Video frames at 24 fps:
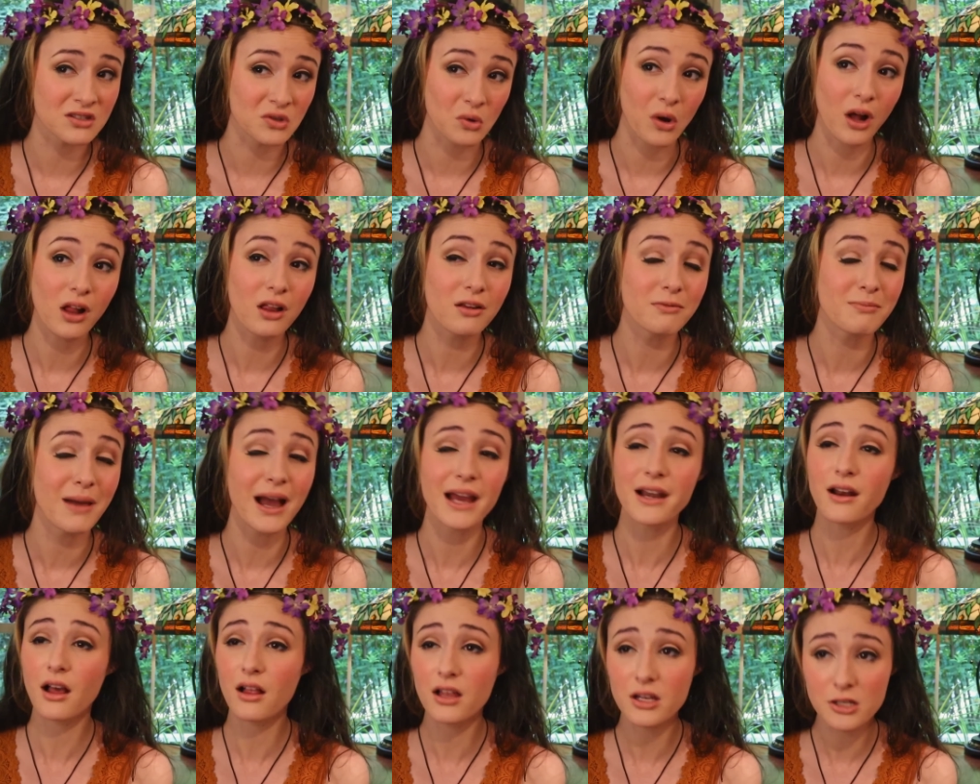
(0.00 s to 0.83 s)
so all of
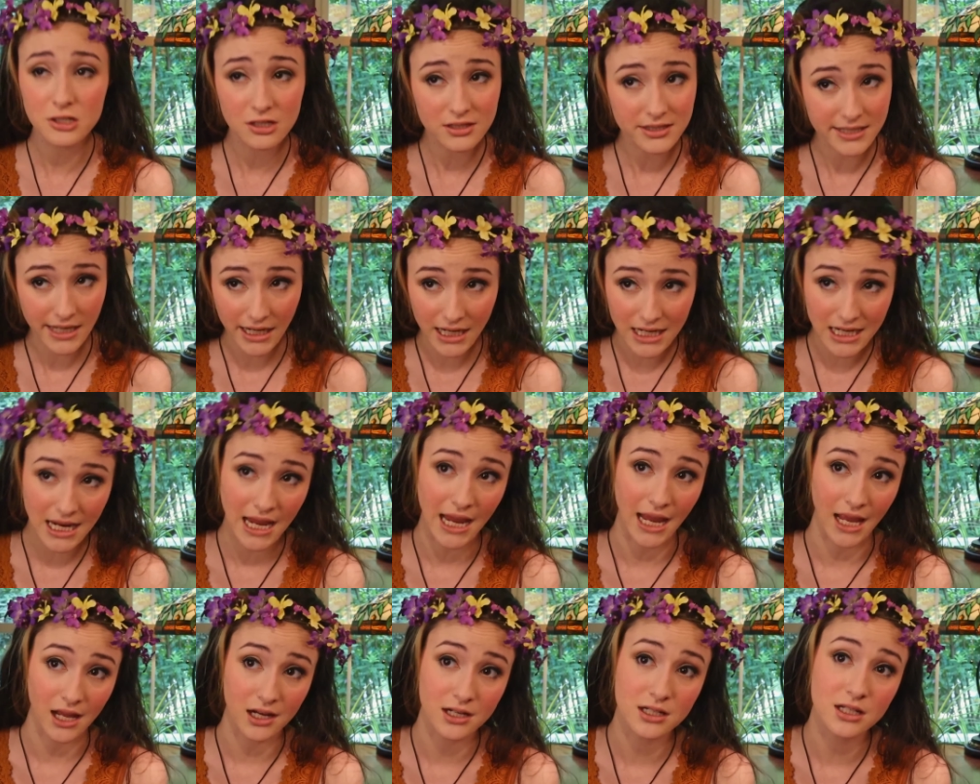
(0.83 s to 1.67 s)
my knowledge is
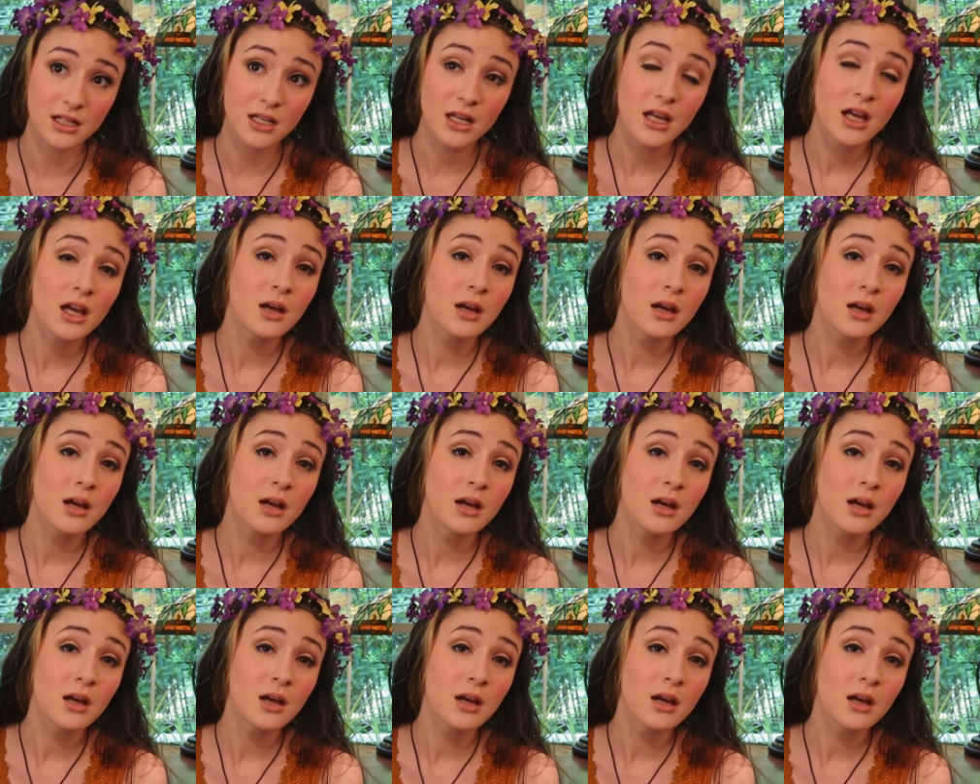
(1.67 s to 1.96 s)
secondhand,